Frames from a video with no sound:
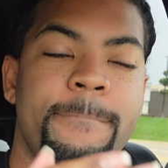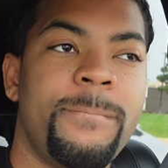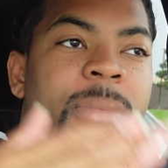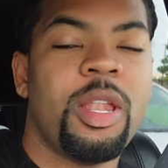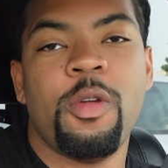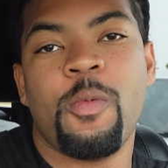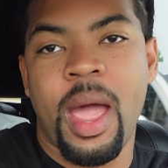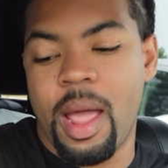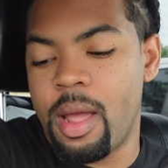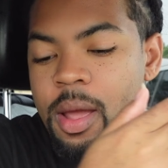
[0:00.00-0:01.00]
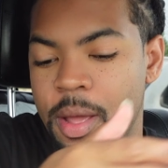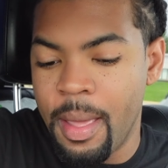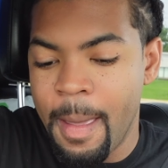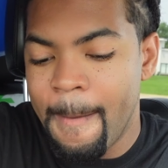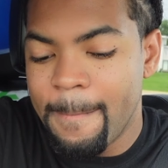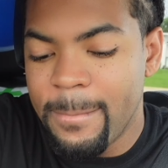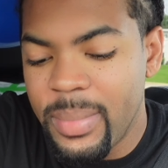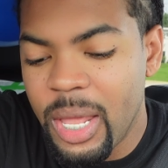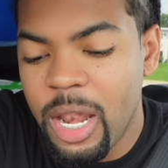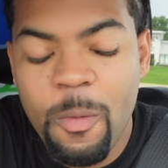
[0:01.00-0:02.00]
Millie Rock.
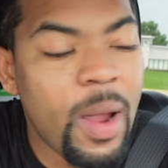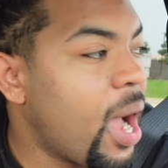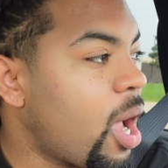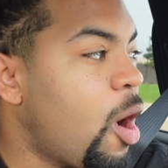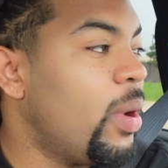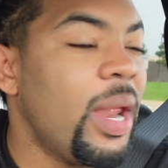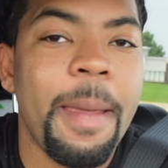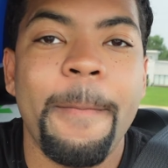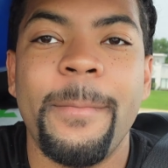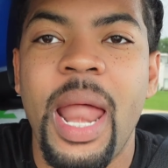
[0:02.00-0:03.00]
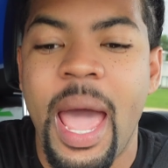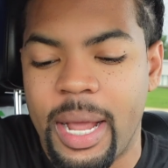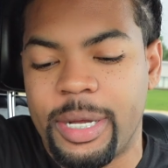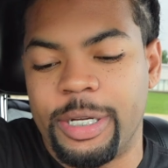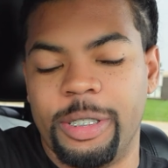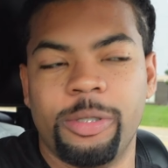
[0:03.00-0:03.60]
Millie Rock on any block.